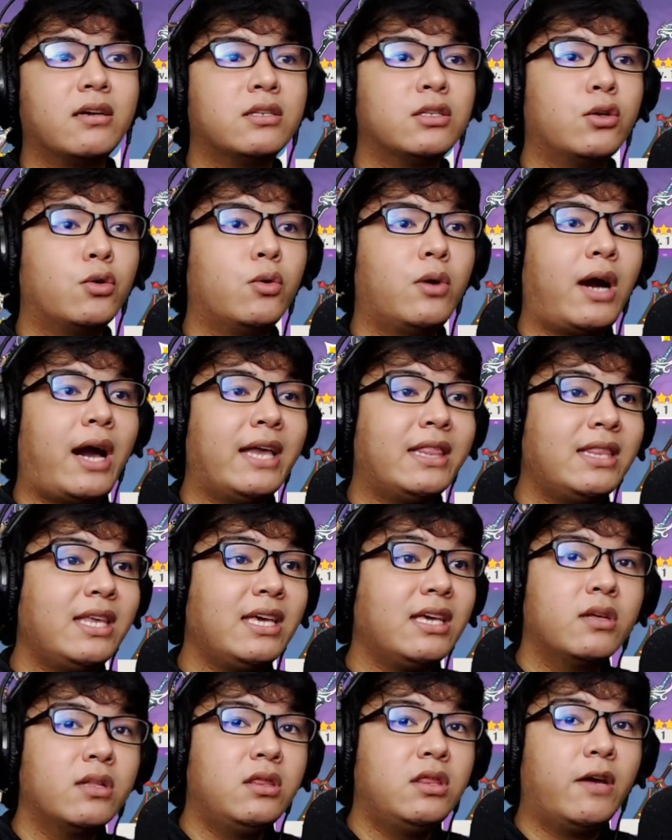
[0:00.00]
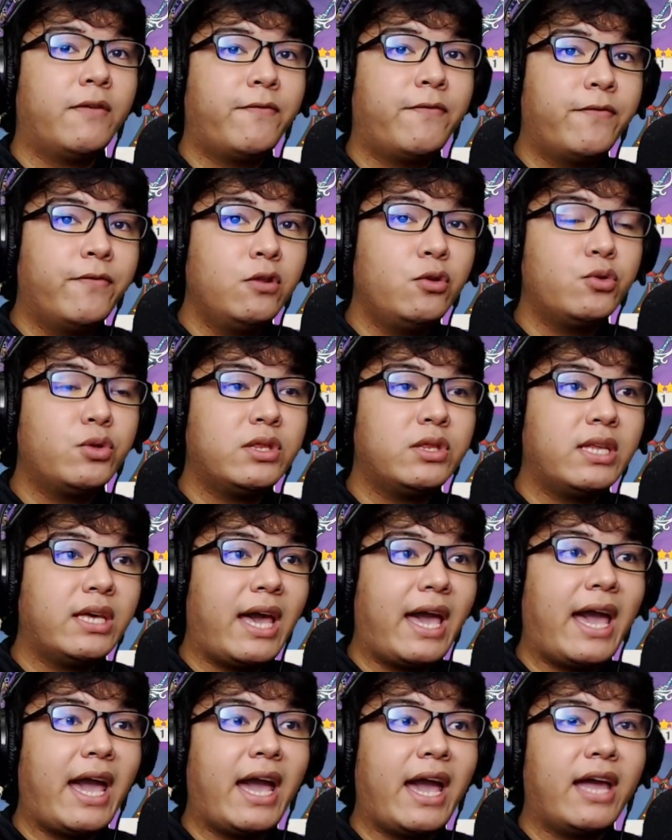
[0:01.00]
So I think the flute
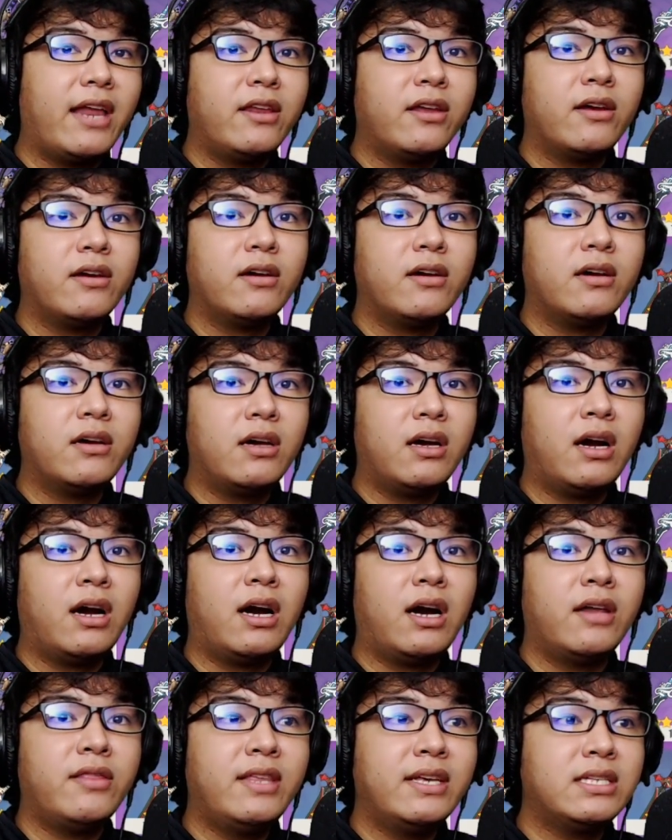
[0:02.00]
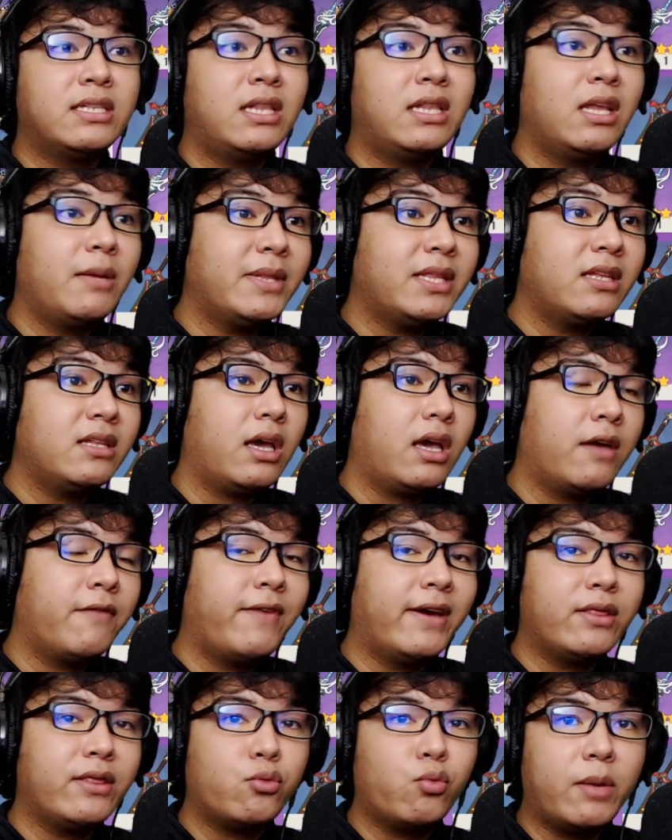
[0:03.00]
and this limited
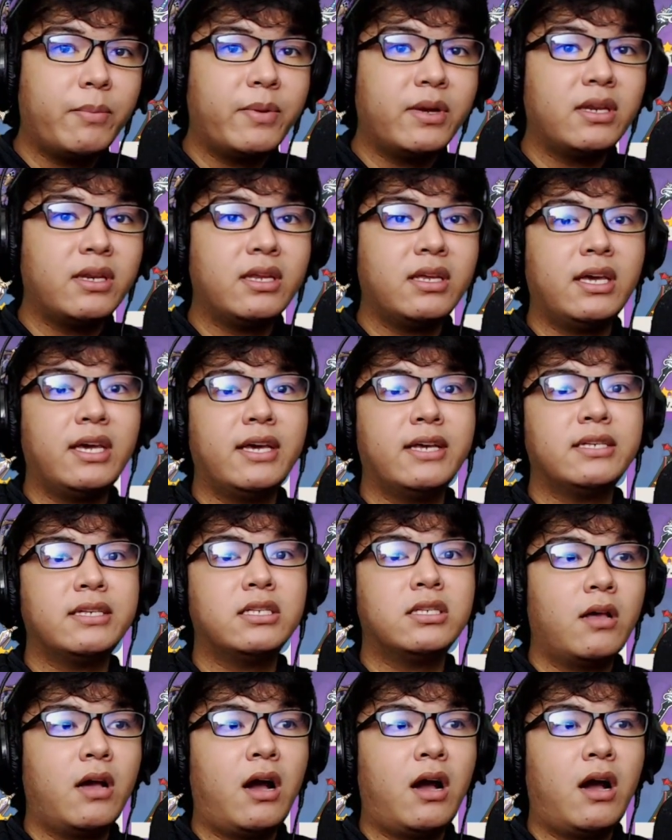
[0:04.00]
event weapon is